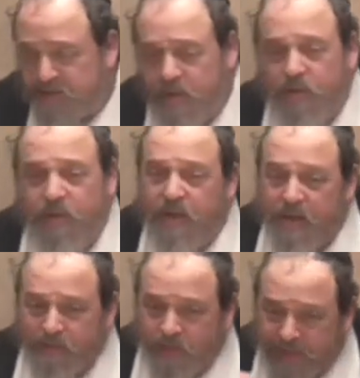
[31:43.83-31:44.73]
So
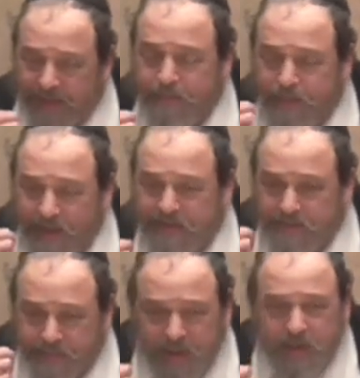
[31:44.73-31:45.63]
for that
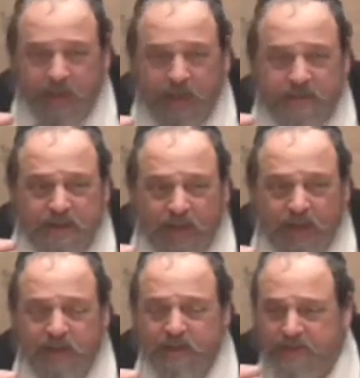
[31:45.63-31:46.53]
possibility,
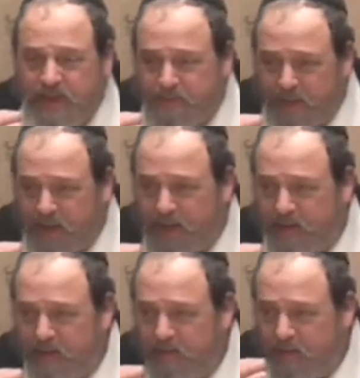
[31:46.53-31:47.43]
Chazal can step
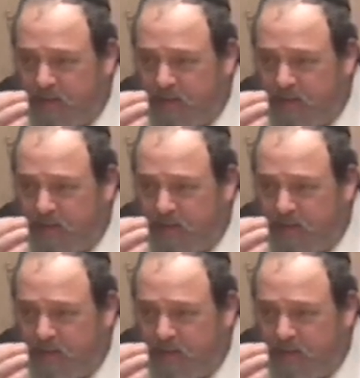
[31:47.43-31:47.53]
in,